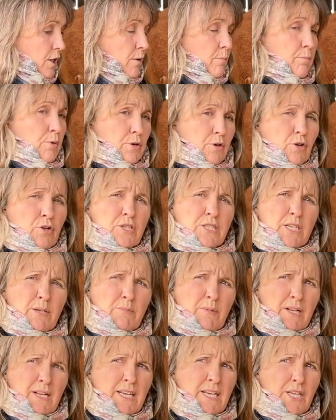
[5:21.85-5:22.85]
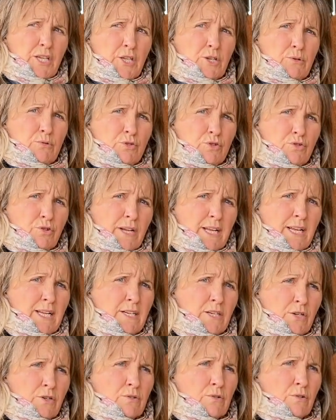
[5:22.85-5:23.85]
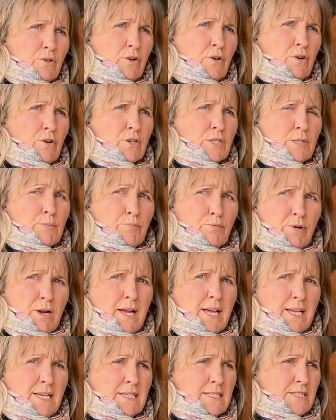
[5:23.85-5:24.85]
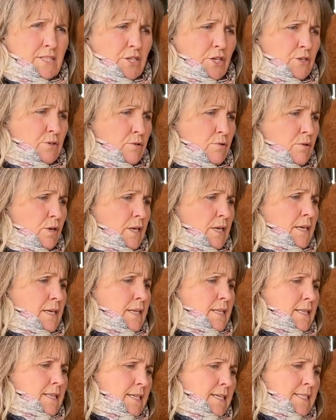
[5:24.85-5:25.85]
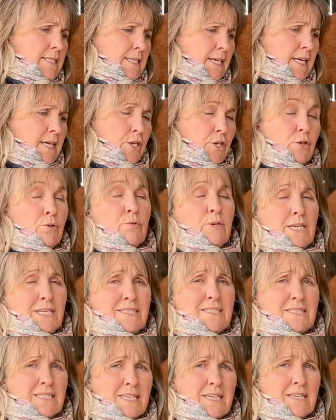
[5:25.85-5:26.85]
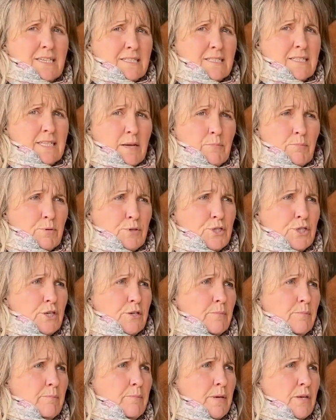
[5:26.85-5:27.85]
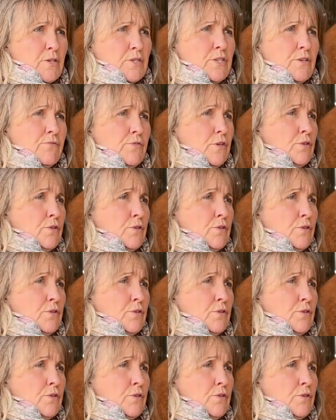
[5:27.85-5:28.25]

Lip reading: But ultimately you train your horse prior to the day you need to take its temperature, because if you